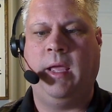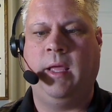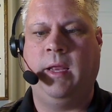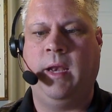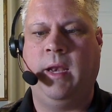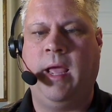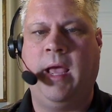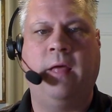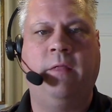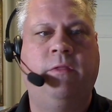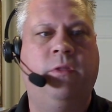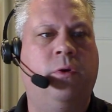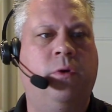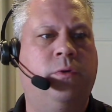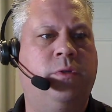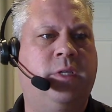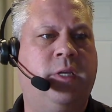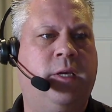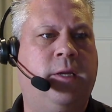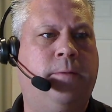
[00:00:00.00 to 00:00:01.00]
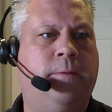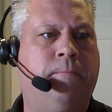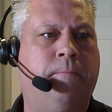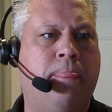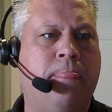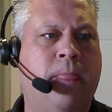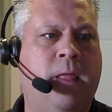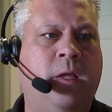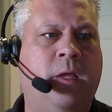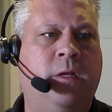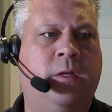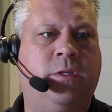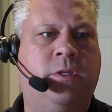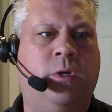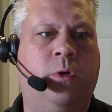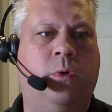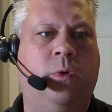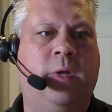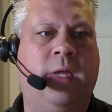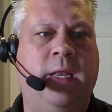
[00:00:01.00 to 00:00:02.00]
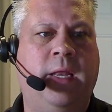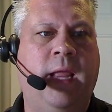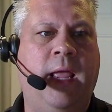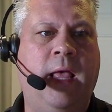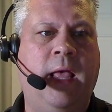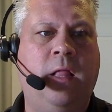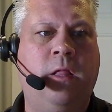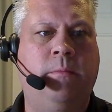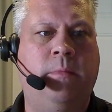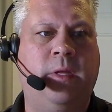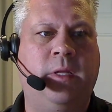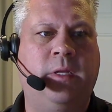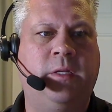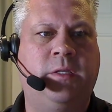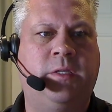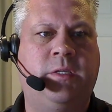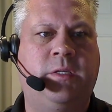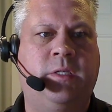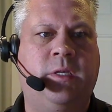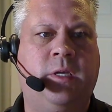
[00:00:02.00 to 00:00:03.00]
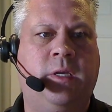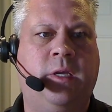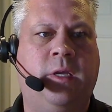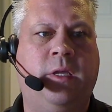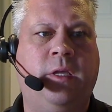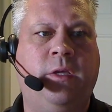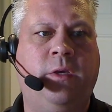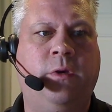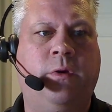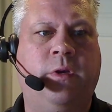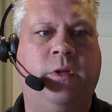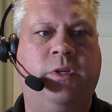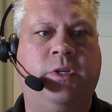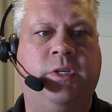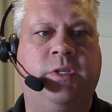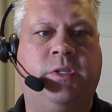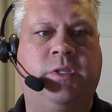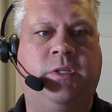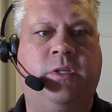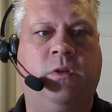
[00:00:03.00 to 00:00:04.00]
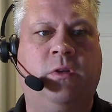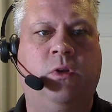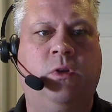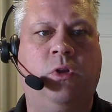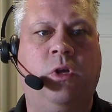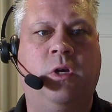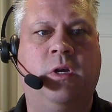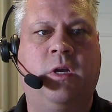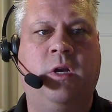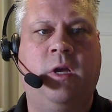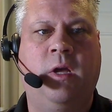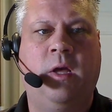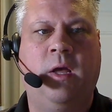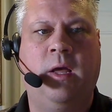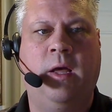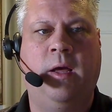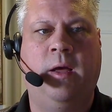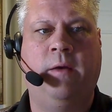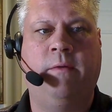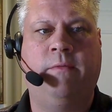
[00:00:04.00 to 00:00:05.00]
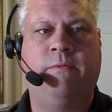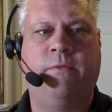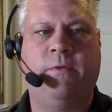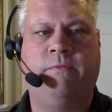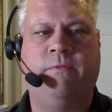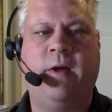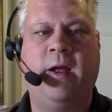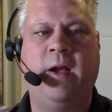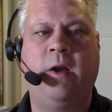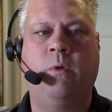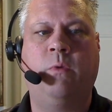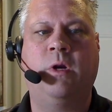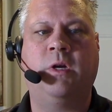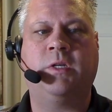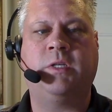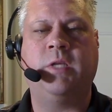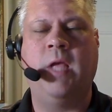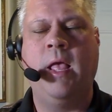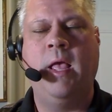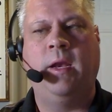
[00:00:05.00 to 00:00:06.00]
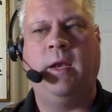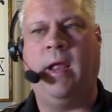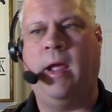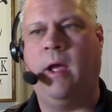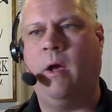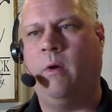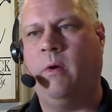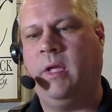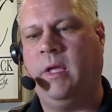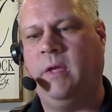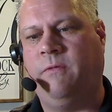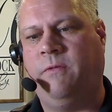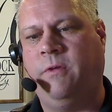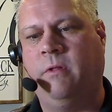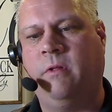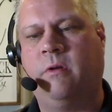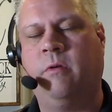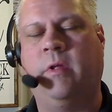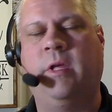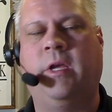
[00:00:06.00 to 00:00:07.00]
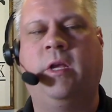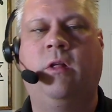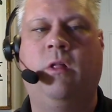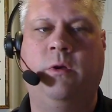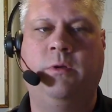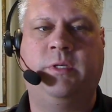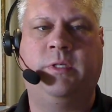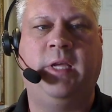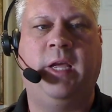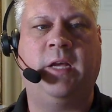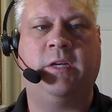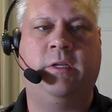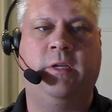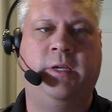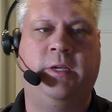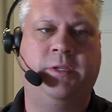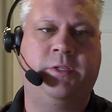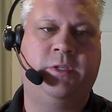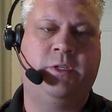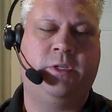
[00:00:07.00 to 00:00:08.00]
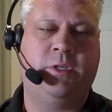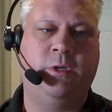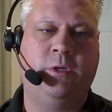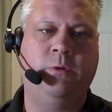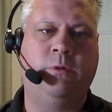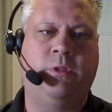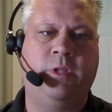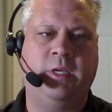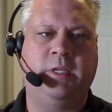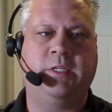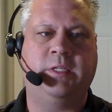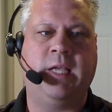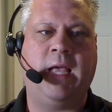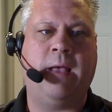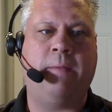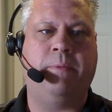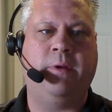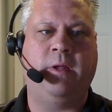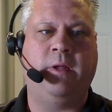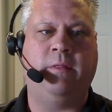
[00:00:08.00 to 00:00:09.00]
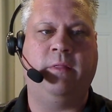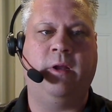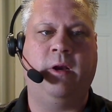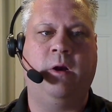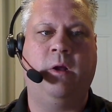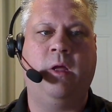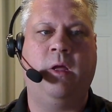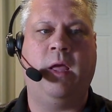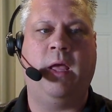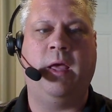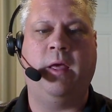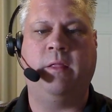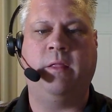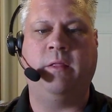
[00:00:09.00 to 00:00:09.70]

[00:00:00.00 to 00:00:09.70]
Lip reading: and add those in. So in elements, you can just look for fireworks. Now, if you look really close, he actually has two things happening there